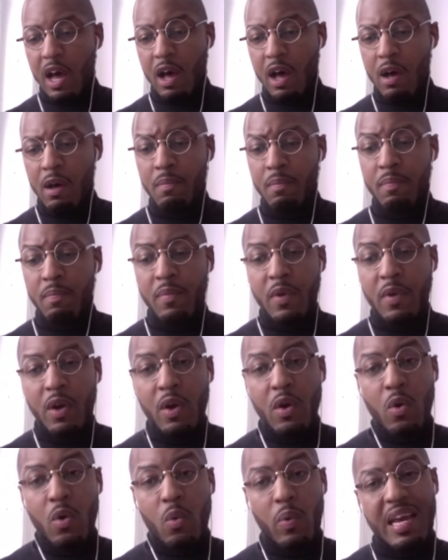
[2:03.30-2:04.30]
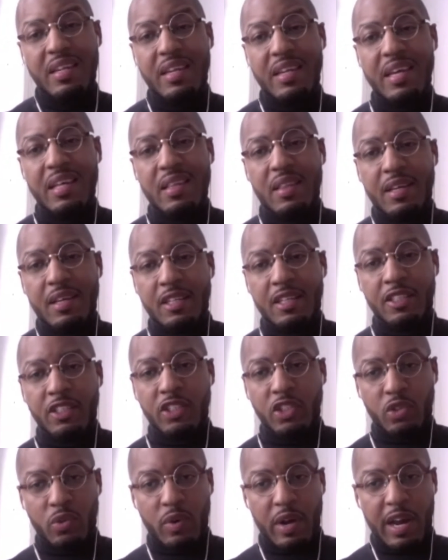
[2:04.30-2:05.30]
When they did this
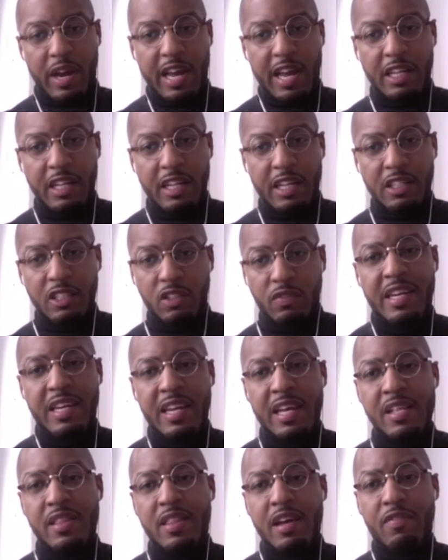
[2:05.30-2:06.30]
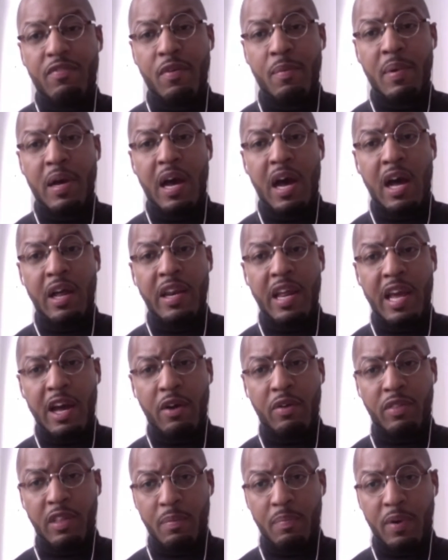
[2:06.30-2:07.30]
transfer, they did that from an
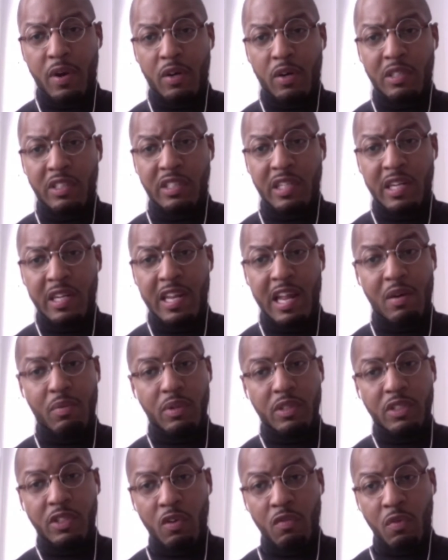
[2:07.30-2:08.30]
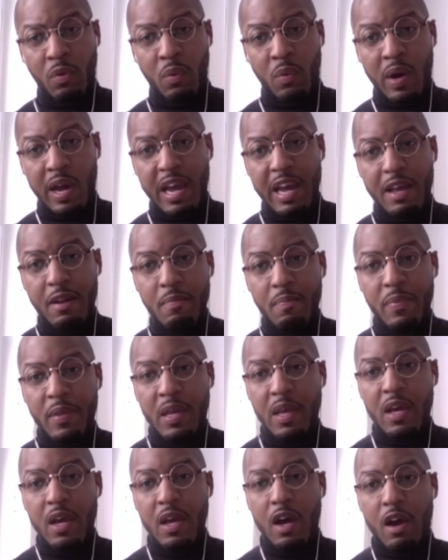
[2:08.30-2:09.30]
unhealthy person that was overweight.
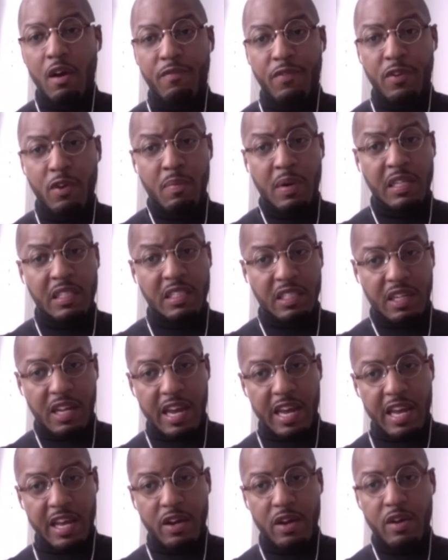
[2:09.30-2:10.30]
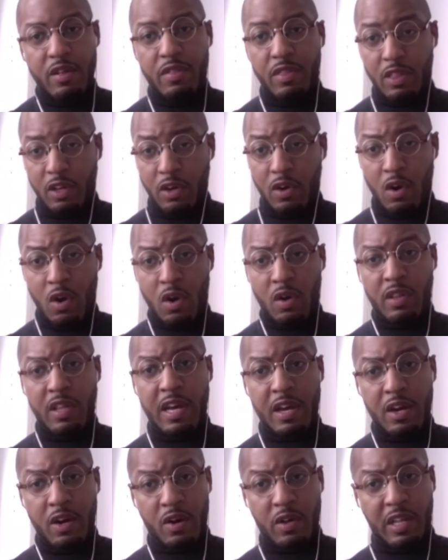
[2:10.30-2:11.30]
A few months later, the girl
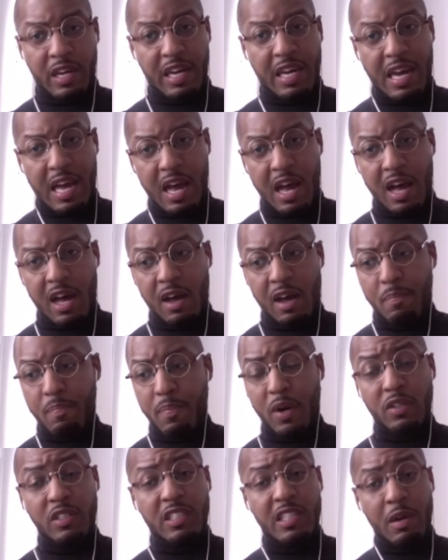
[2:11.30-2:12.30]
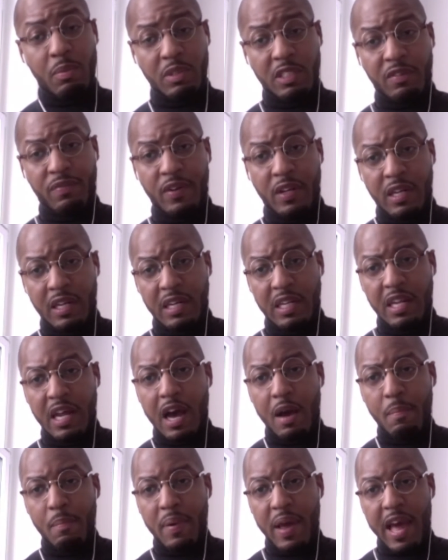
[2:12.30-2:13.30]
the person that was feeling a
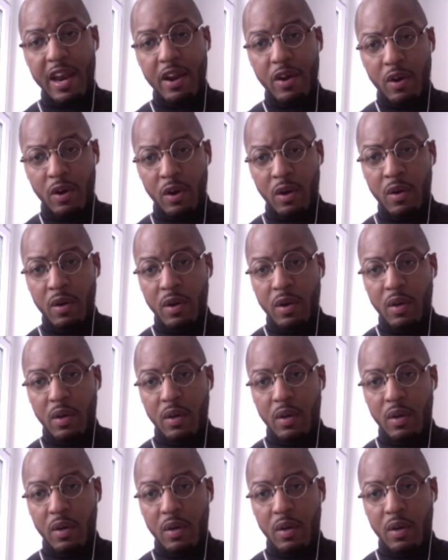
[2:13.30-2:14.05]
lot better